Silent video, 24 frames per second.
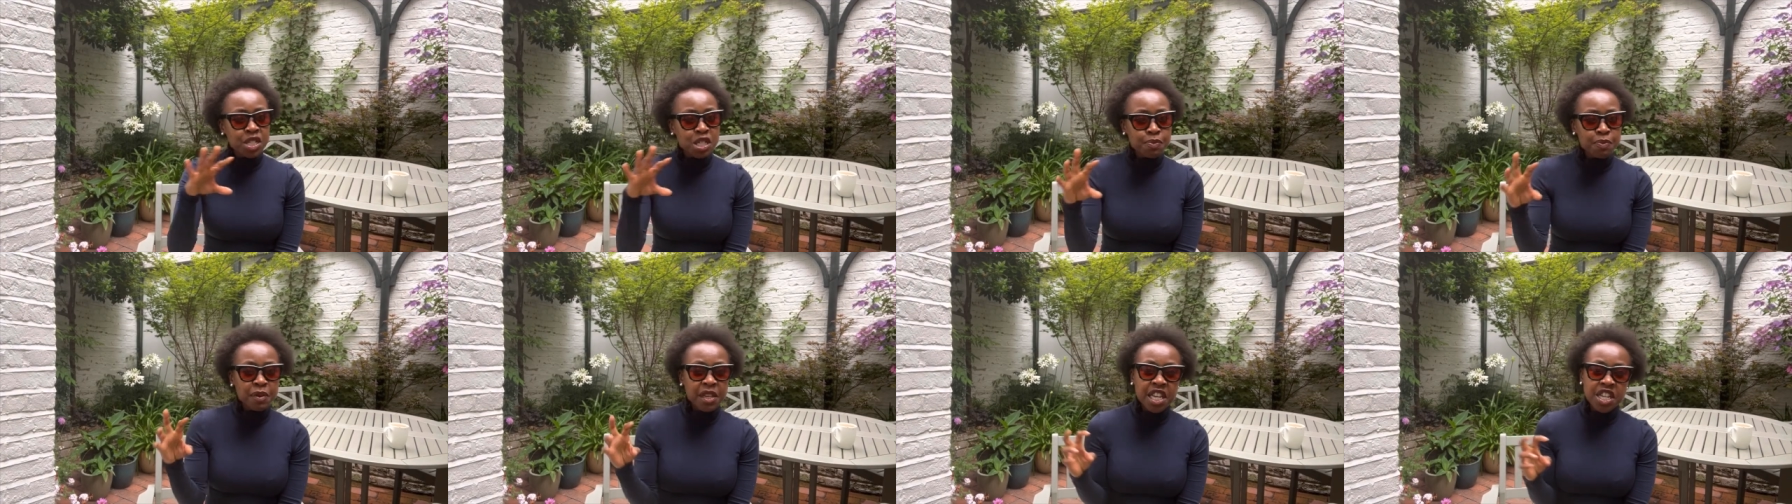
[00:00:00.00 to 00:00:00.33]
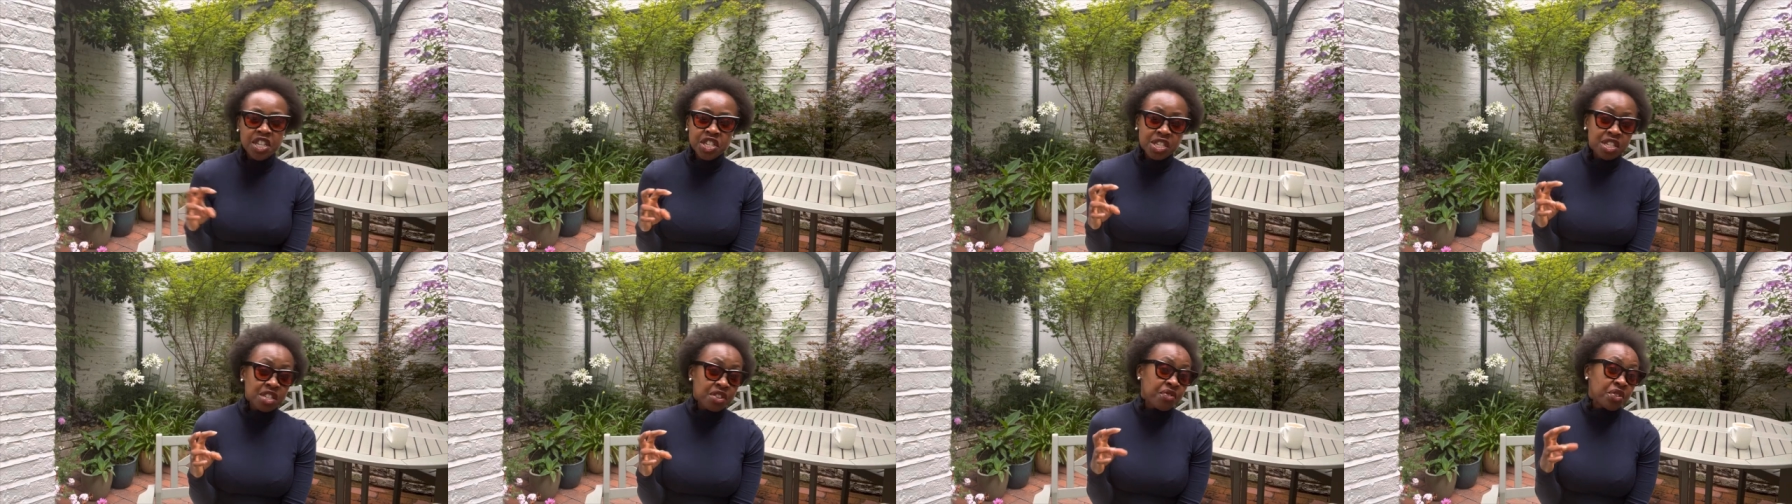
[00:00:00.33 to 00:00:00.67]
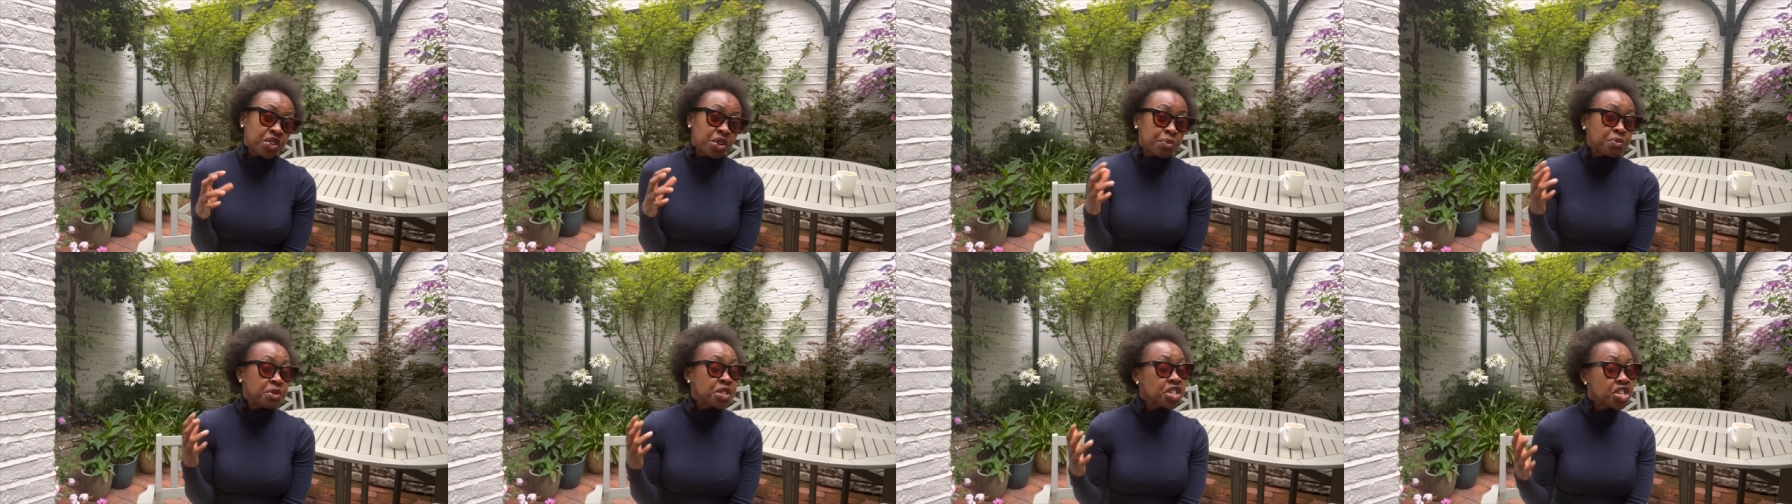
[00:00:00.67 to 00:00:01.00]
speaking to
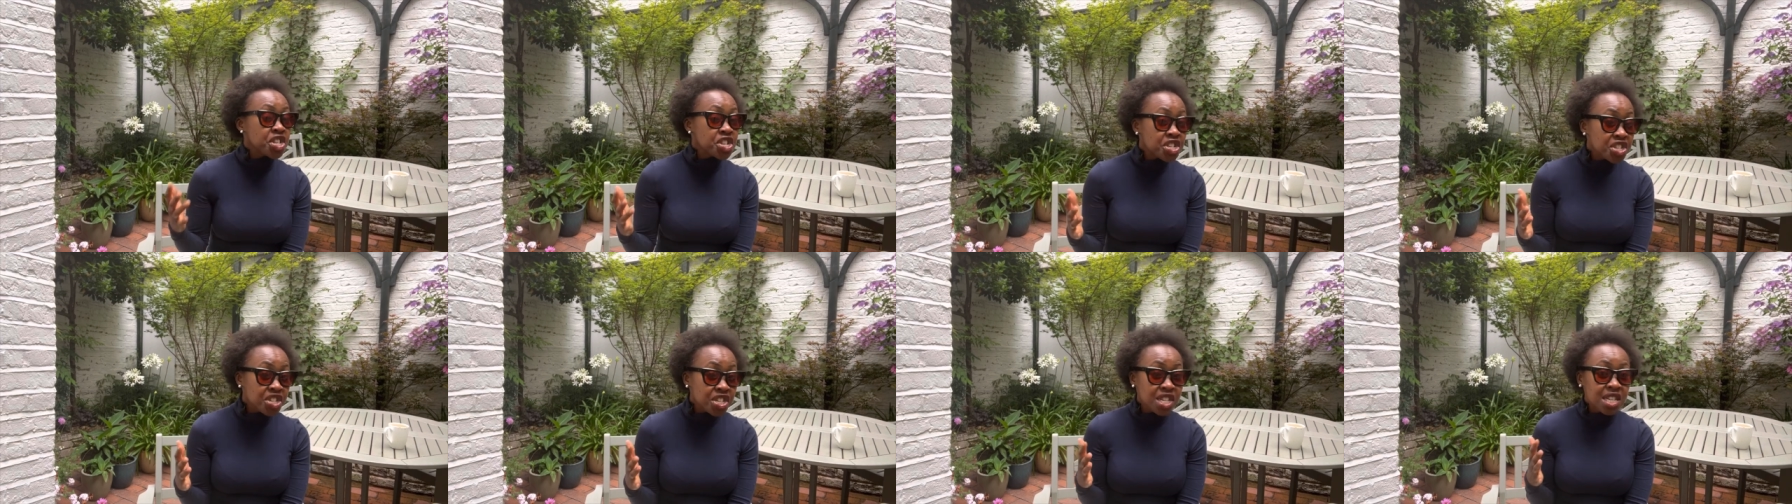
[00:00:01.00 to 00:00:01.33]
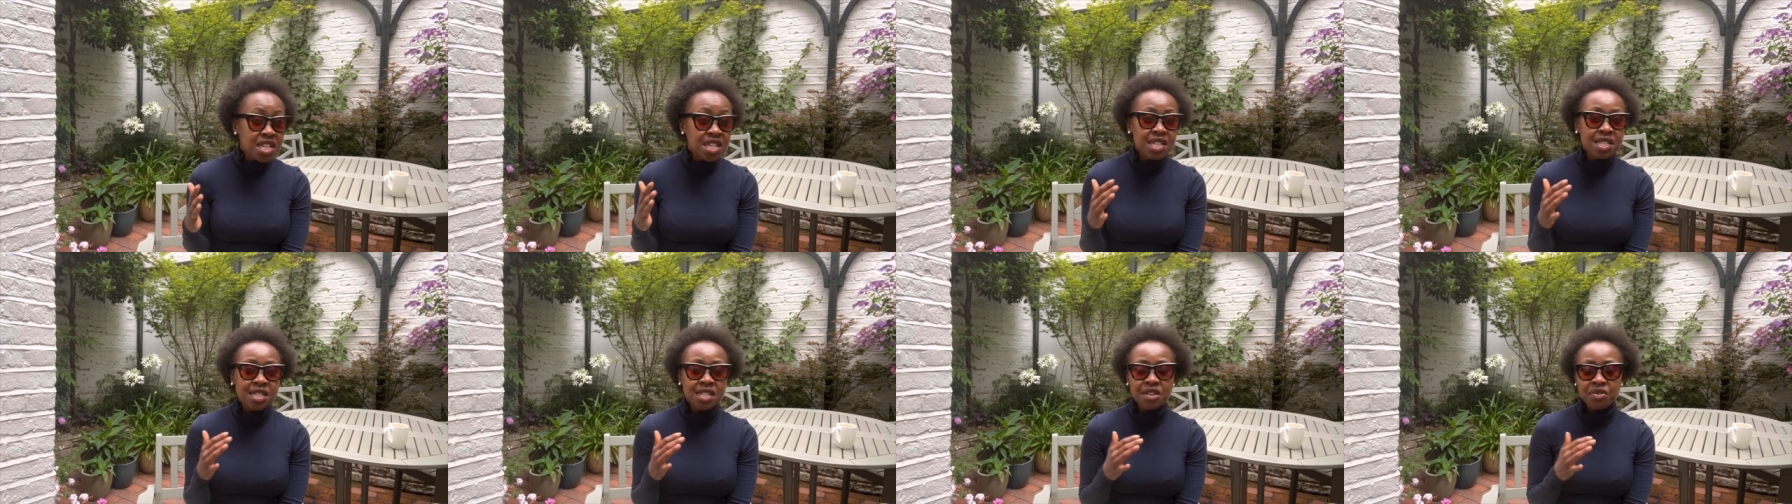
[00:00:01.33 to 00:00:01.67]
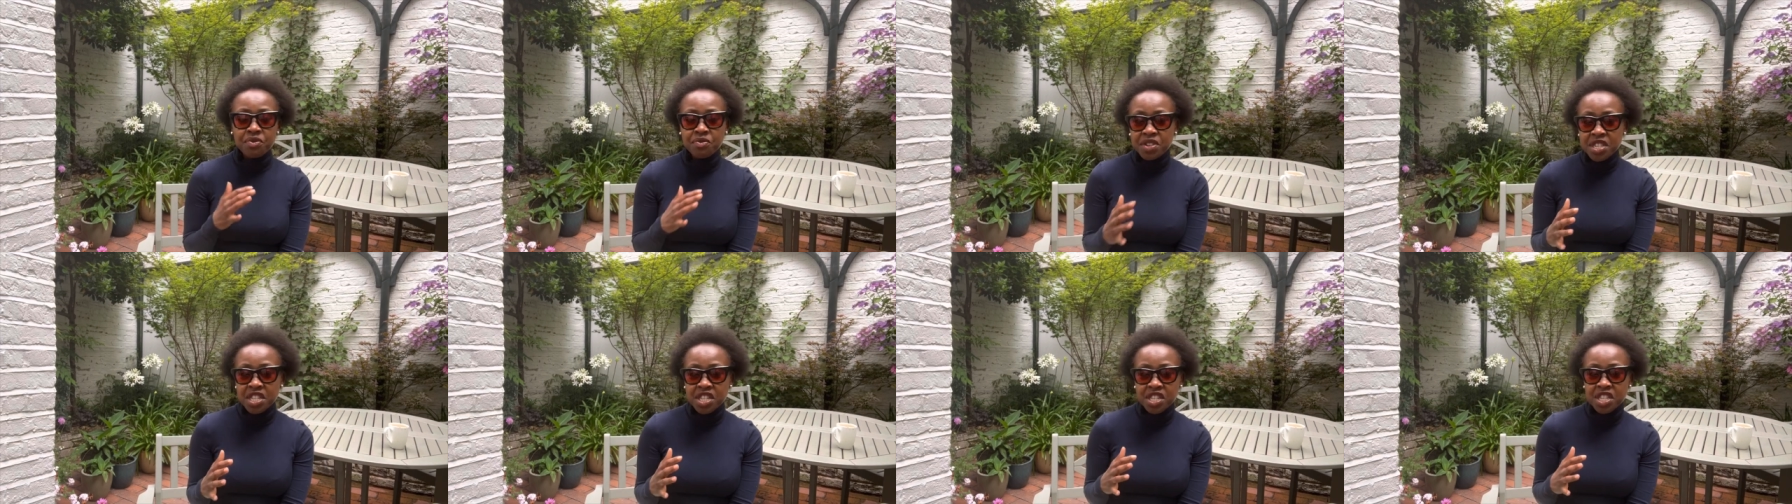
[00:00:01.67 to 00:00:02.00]
different opticians and
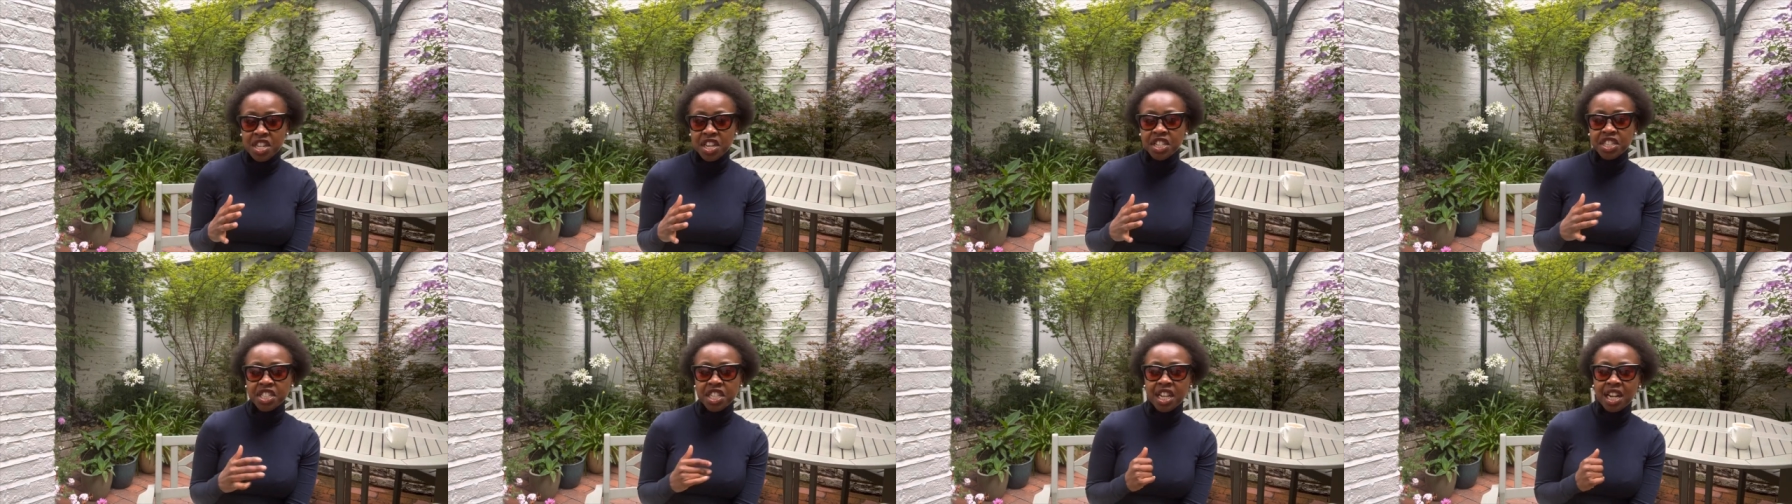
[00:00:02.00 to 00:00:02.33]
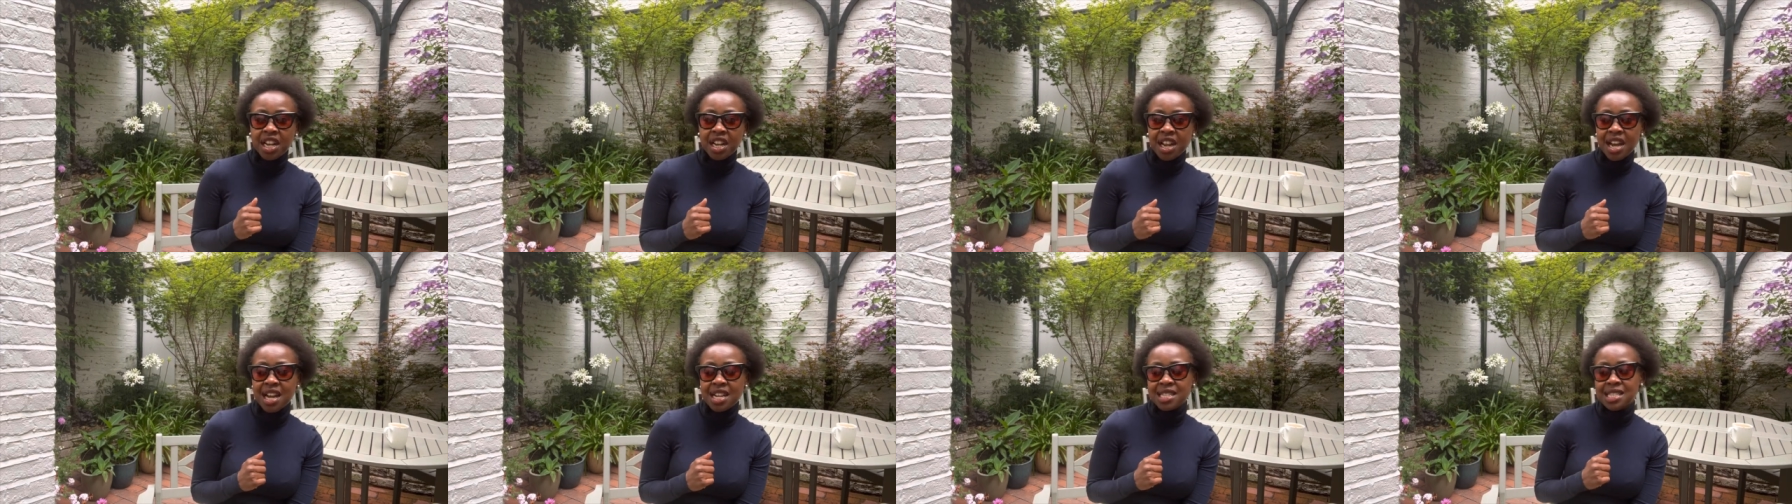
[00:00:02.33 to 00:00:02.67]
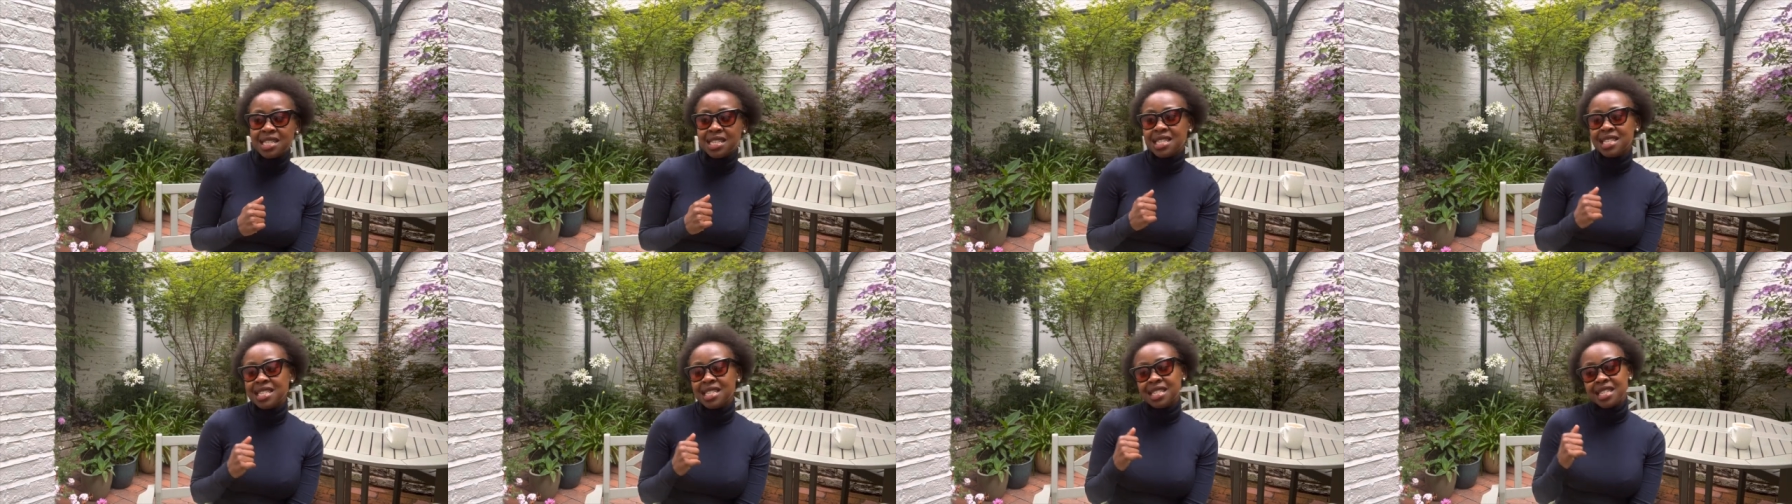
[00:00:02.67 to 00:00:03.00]
researching
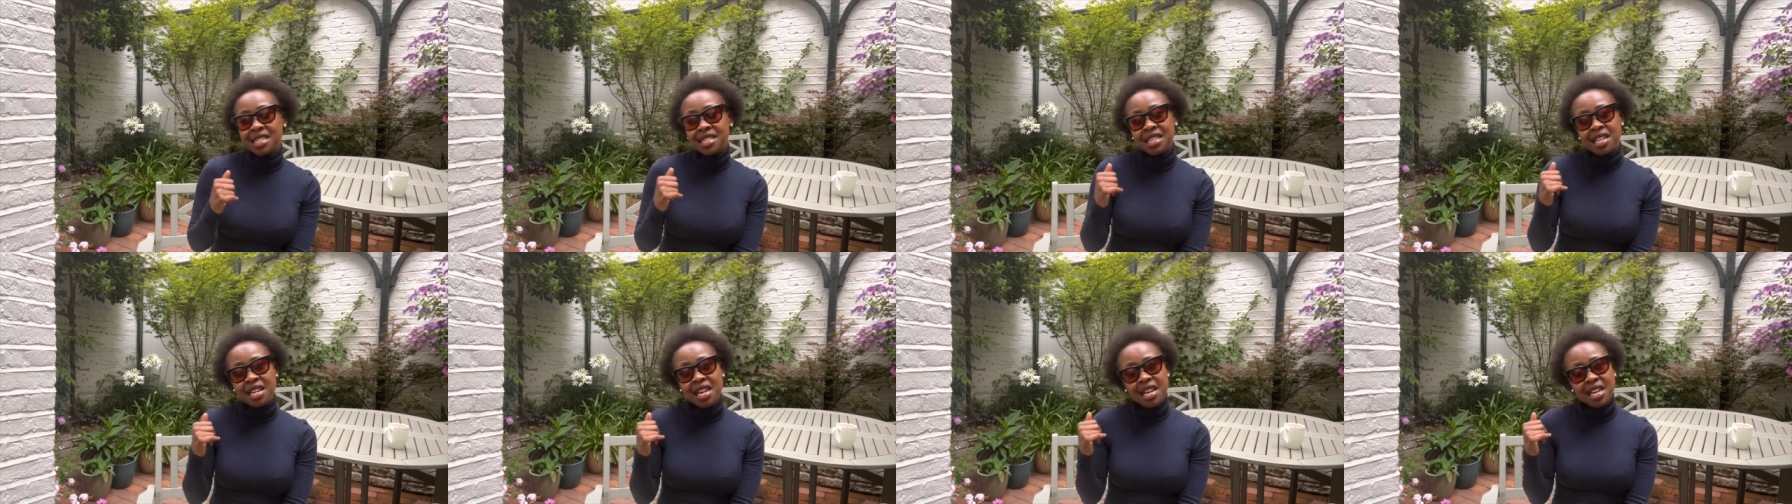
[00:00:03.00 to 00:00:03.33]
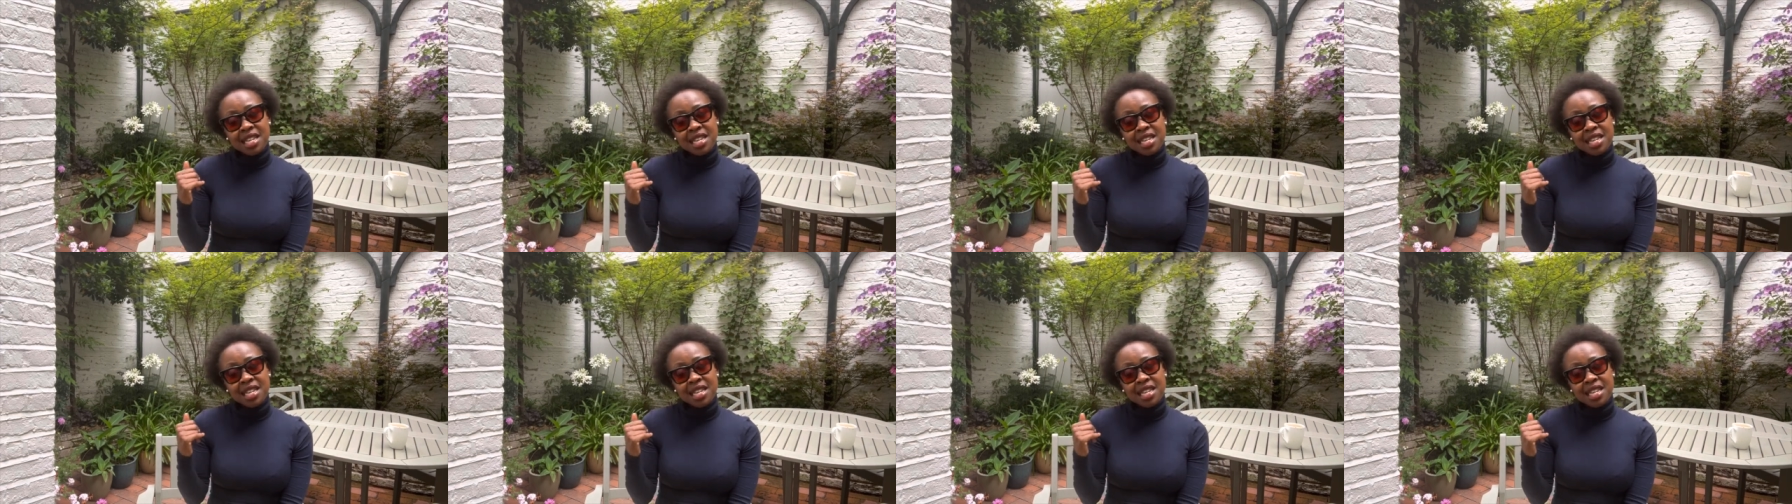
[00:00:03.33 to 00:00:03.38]
glasses and